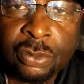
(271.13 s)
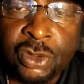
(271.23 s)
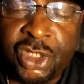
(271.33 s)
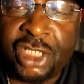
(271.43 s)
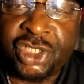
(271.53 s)

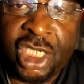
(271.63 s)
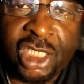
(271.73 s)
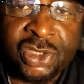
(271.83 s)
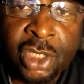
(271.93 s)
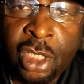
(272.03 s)
Such
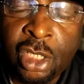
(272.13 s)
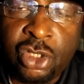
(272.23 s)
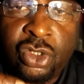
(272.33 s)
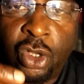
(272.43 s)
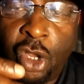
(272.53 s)
as,
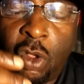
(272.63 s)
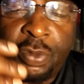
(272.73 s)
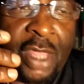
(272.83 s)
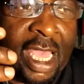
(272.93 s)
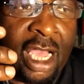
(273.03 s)
you know,
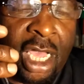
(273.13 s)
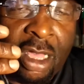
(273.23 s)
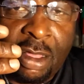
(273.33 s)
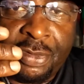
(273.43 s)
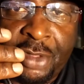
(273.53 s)

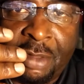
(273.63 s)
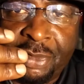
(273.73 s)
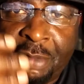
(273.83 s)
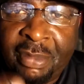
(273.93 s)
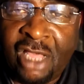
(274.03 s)

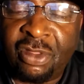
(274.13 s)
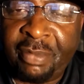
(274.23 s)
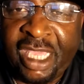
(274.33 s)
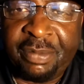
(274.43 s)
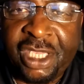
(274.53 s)
the mother
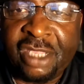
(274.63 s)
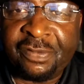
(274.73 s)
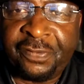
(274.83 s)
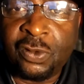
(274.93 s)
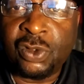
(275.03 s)
may be
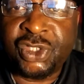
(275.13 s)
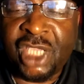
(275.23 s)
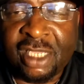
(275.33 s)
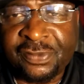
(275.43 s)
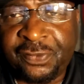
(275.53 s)
getting food
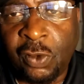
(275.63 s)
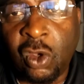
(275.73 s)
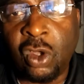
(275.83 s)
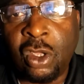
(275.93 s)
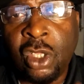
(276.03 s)
stamps
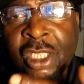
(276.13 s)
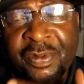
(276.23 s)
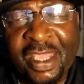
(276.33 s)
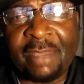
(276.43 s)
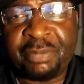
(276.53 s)
for
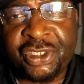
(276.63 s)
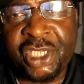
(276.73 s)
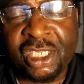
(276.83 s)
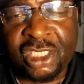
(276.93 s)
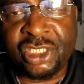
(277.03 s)
that
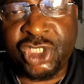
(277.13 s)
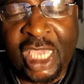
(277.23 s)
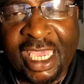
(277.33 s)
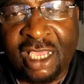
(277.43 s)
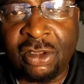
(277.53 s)
particular
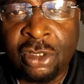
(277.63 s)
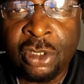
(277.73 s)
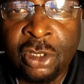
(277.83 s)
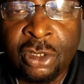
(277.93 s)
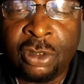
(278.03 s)
child,
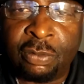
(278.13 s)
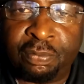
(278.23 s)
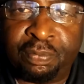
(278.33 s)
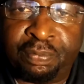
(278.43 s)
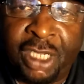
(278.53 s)

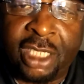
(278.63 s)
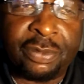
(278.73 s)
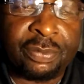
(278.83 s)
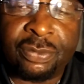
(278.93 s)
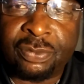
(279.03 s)
but